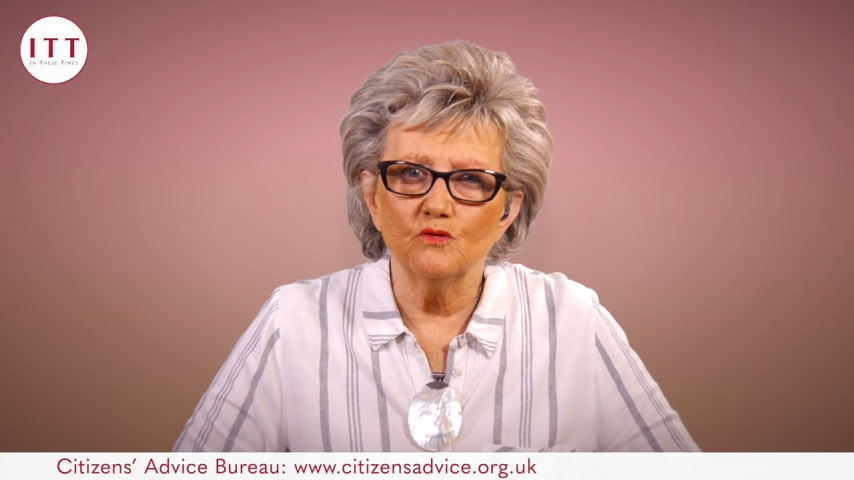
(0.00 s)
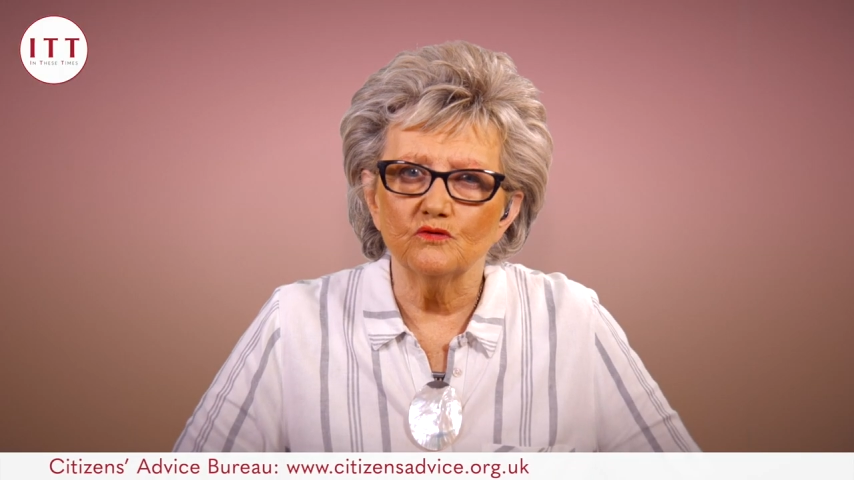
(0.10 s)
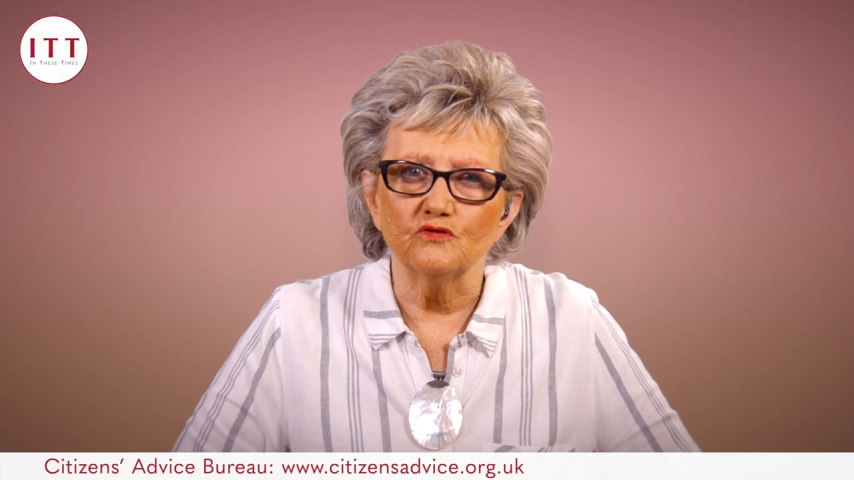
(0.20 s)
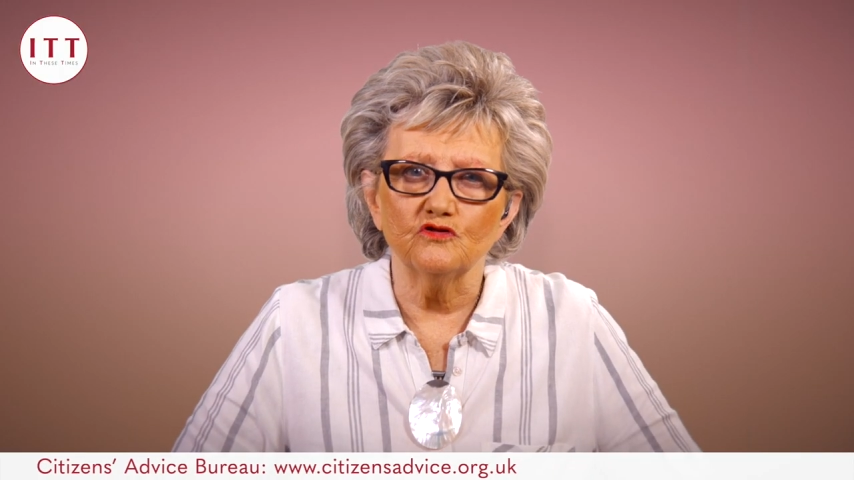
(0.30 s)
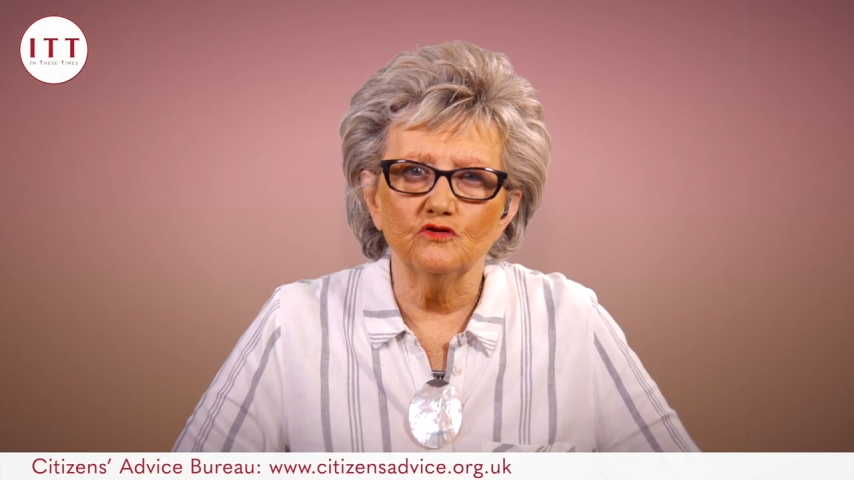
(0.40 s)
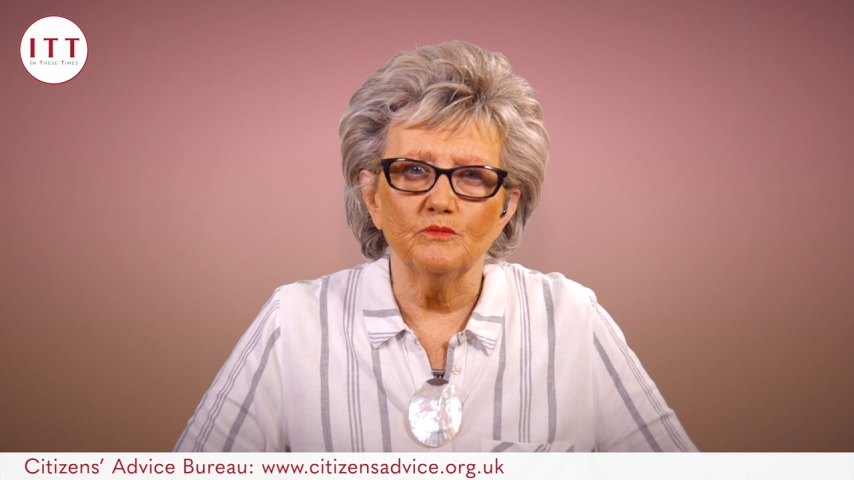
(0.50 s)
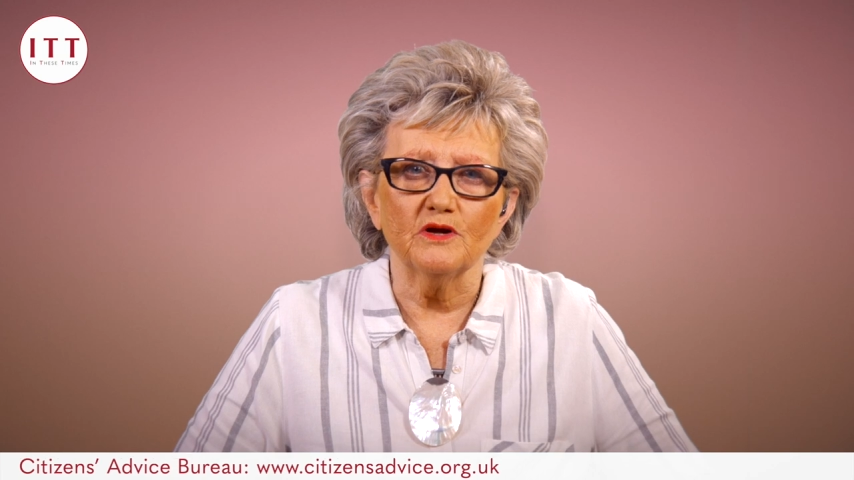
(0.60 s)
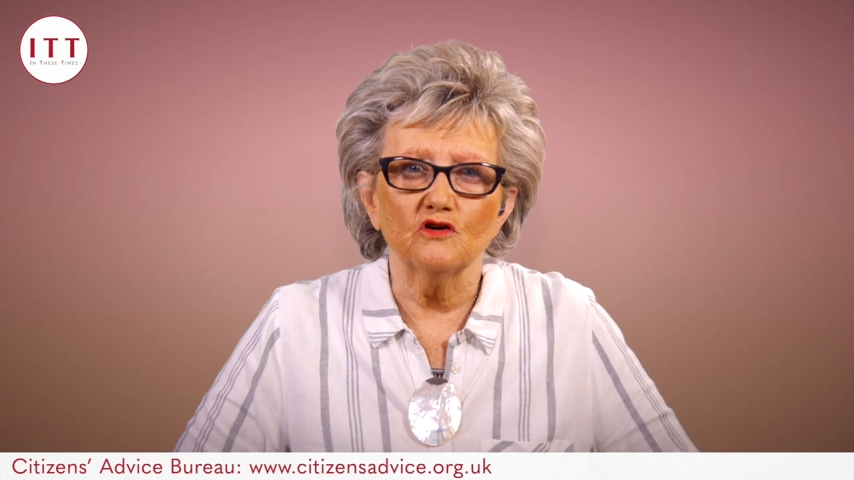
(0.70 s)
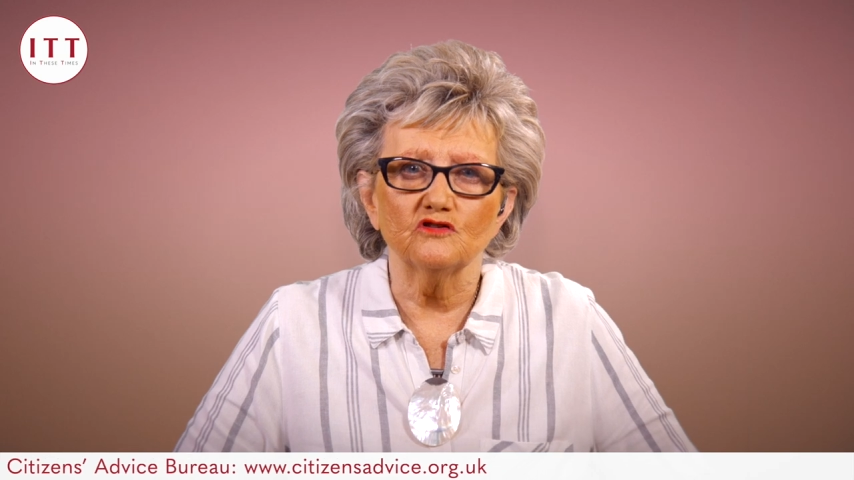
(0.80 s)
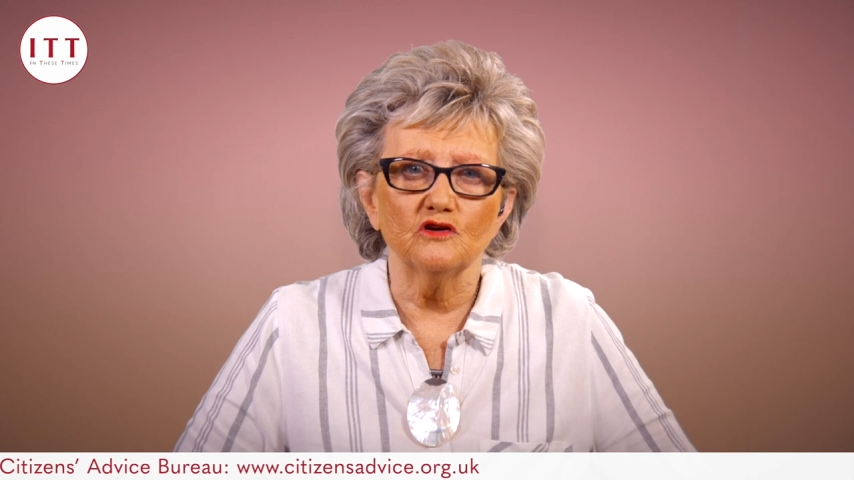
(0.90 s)
Very important
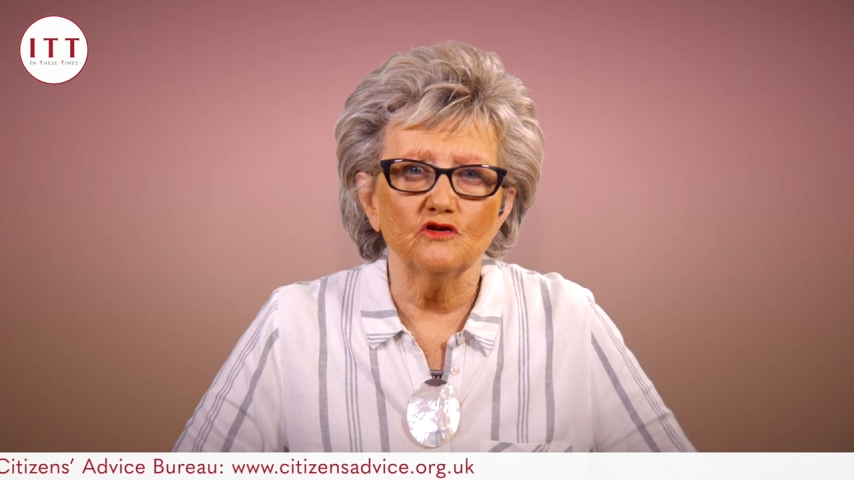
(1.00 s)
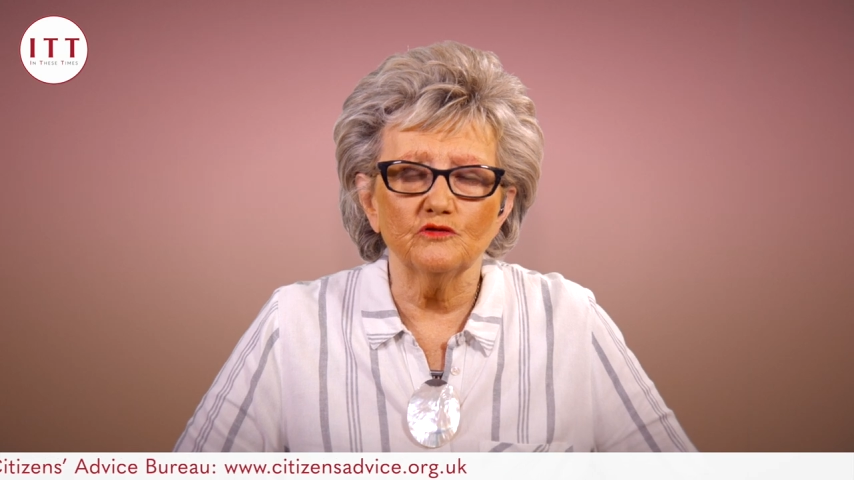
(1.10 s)
too, because a